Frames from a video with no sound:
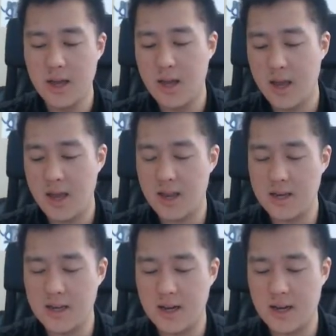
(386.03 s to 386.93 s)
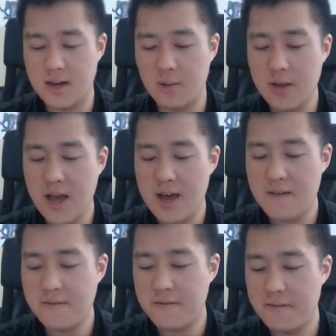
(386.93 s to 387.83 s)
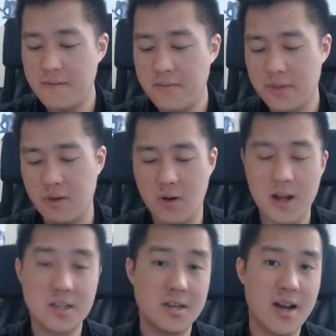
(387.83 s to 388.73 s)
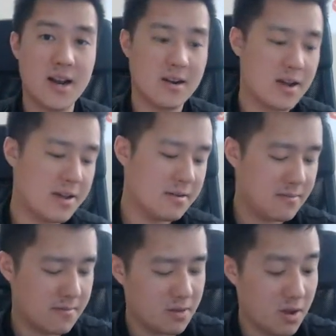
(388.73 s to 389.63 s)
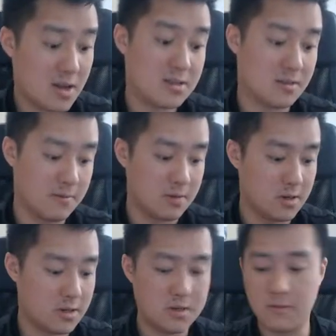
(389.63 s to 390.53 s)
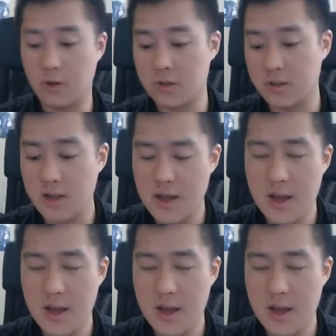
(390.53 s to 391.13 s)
And uh, we have, or actually not, I lost the footage unfortunately,